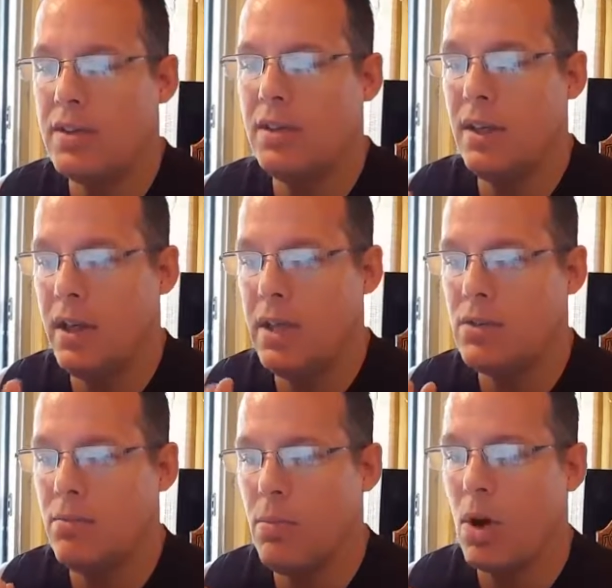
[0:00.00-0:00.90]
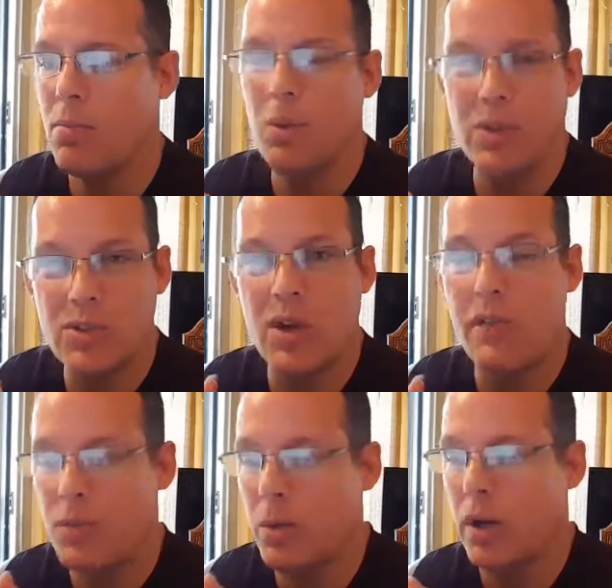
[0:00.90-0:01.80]
CIA's Marble
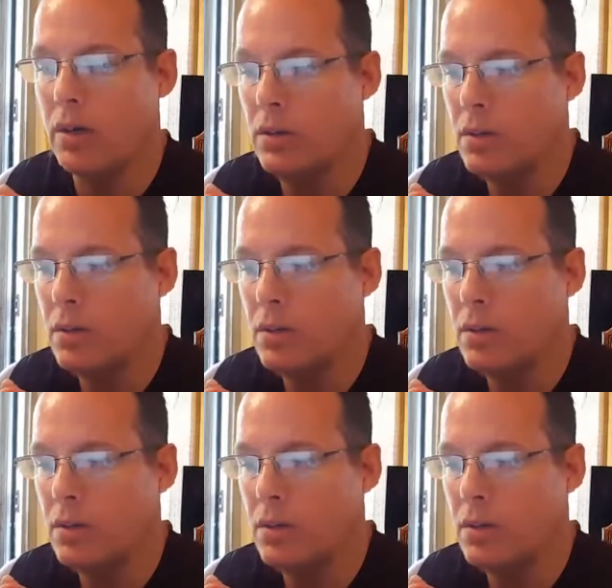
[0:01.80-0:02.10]
software,